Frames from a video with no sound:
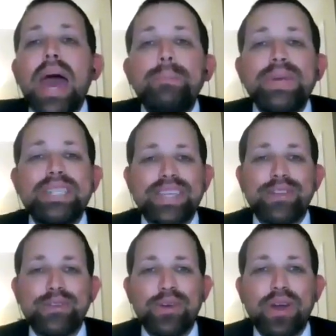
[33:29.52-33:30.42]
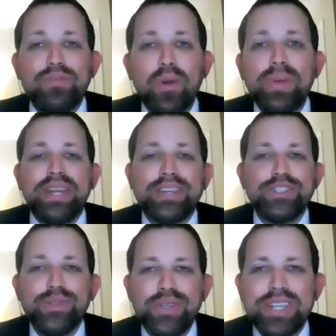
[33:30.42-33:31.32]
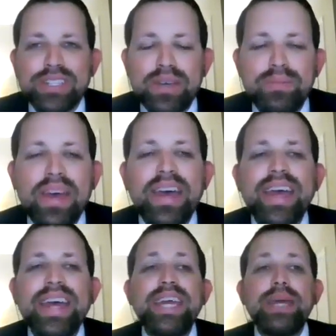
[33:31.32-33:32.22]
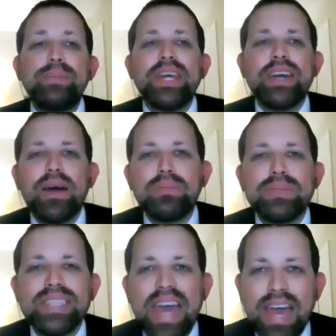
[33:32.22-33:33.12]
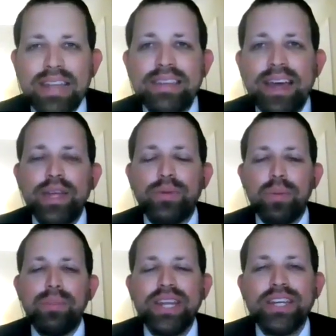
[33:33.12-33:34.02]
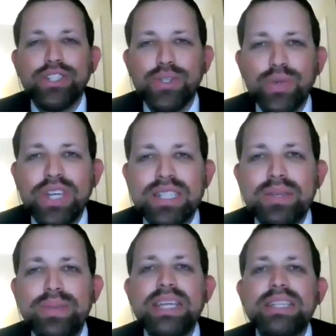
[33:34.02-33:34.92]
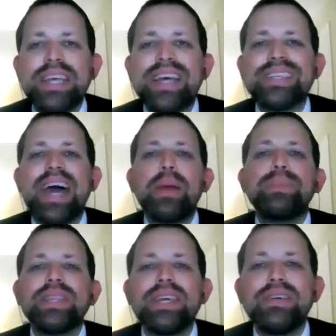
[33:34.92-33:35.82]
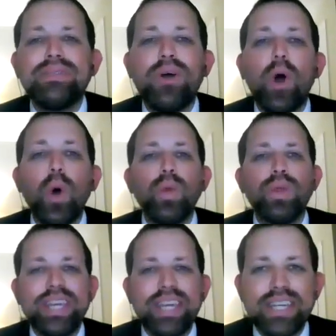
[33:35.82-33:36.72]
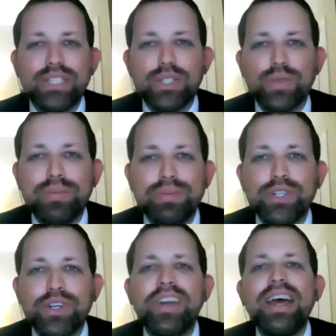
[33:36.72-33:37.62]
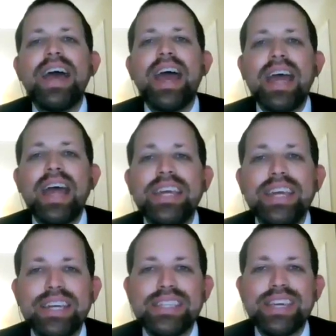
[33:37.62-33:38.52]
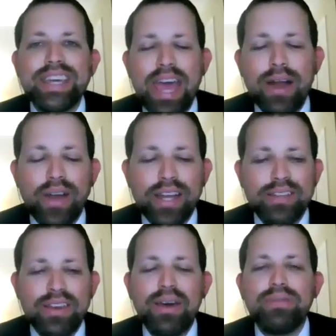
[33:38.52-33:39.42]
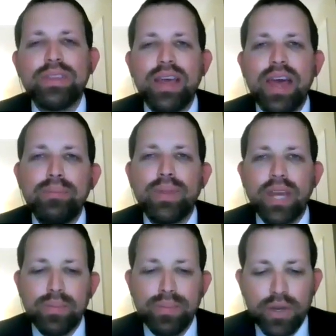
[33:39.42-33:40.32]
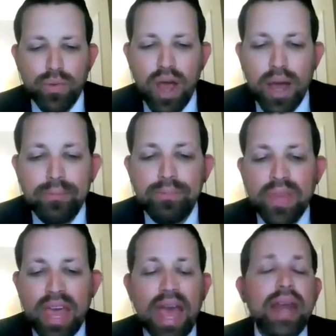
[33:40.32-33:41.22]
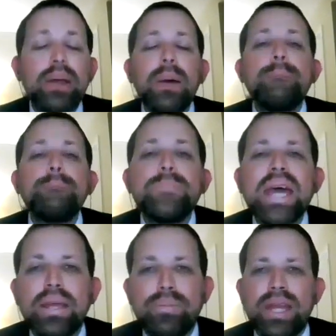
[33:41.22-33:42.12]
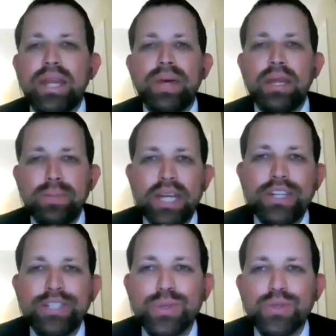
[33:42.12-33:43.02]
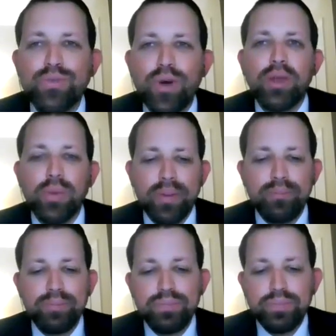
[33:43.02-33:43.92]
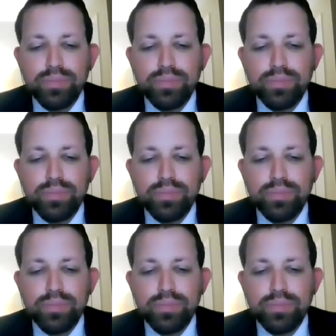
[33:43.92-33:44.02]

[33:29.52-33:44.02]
epicenter of rabbinic Judaism, he becomes anti-rabbinic Judaism. He says, I believe only in scripture, and he is the Karaite of the time, like Mikra, and many Jews follow him.